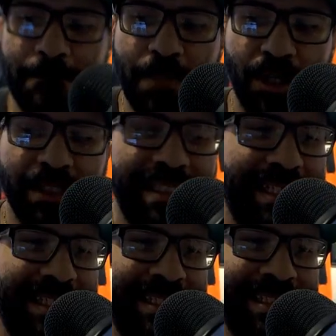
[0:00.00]

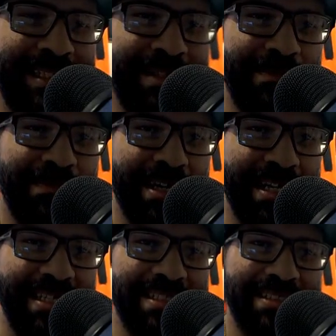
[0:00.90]
bulking
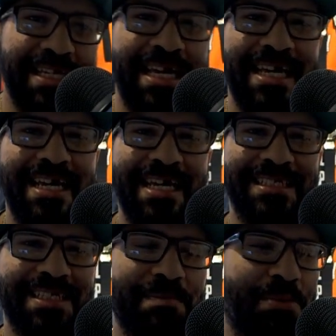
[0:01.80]
phase,
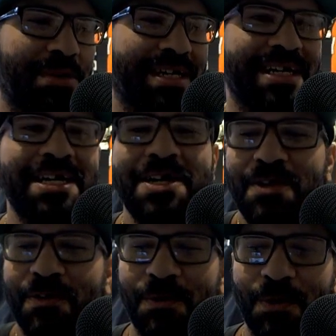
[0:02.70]
as they put it,
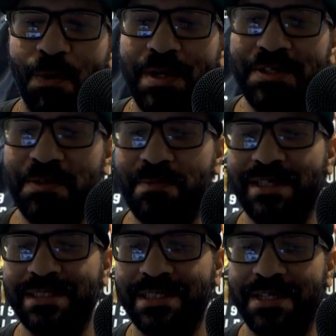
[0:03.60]
through the winter
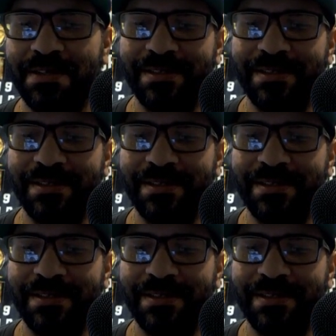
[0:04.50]
months here.